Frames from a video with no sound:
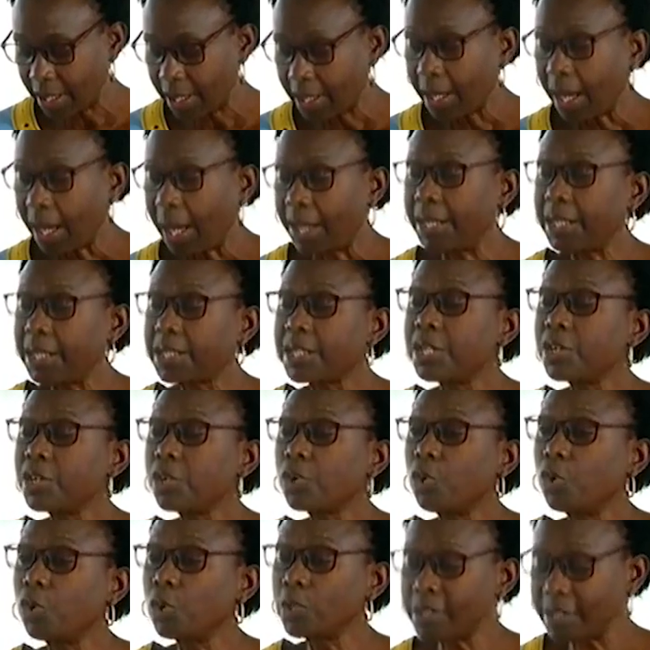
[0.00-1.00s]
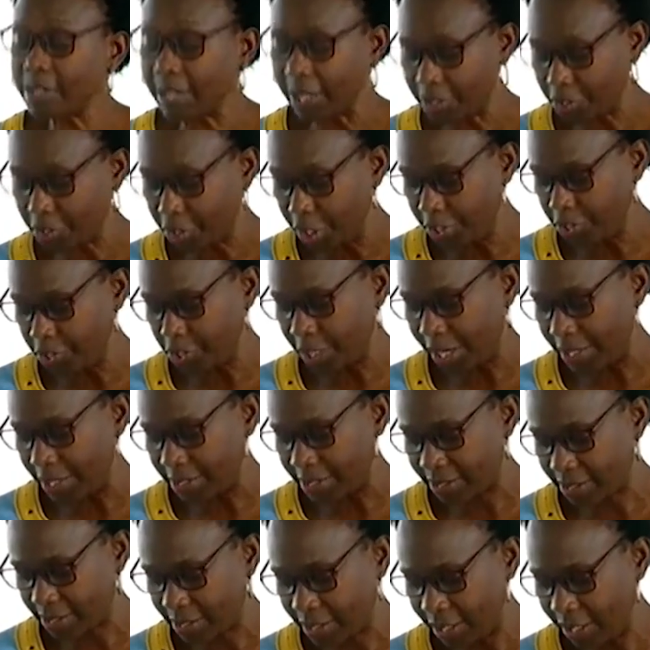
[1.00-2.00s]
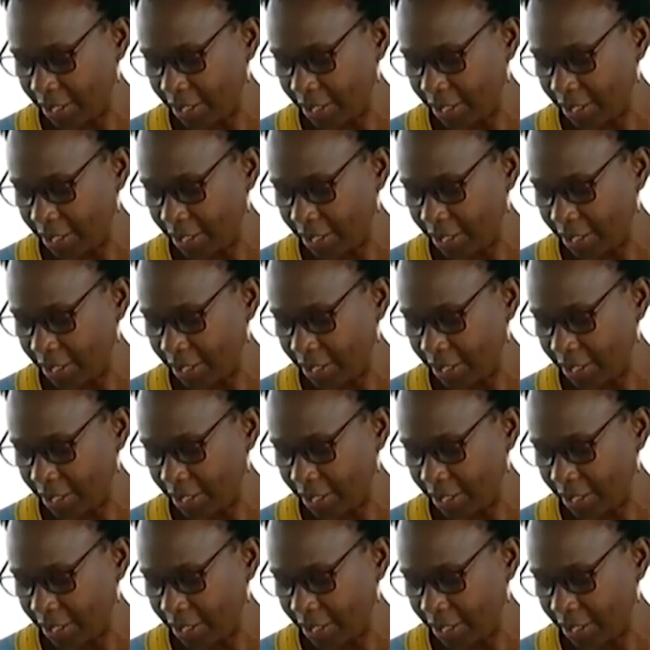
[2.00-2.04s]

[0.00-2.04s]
and it includes the teachers in